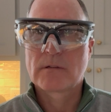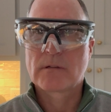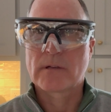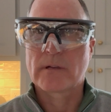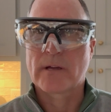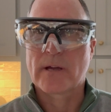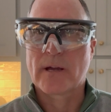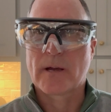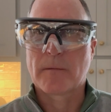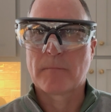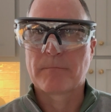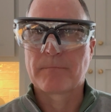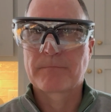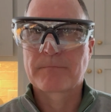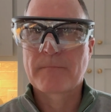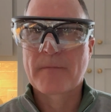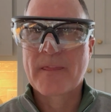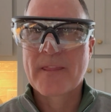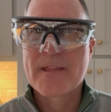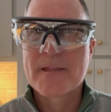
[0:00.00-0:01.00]

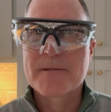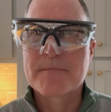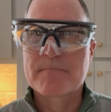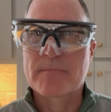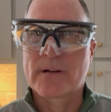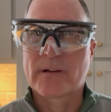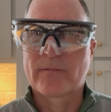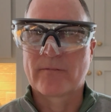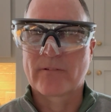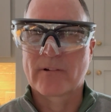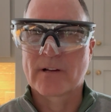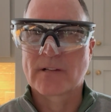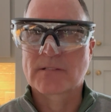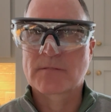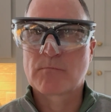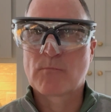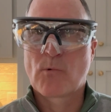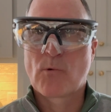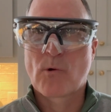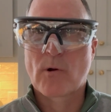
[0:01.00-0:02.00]
But for us
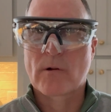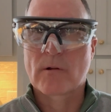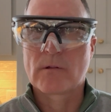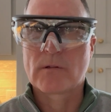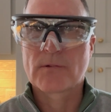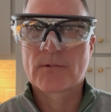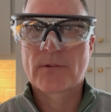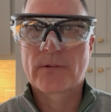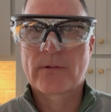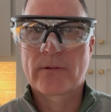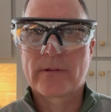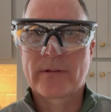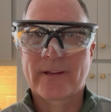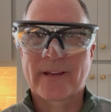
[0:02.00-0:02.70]
mortals,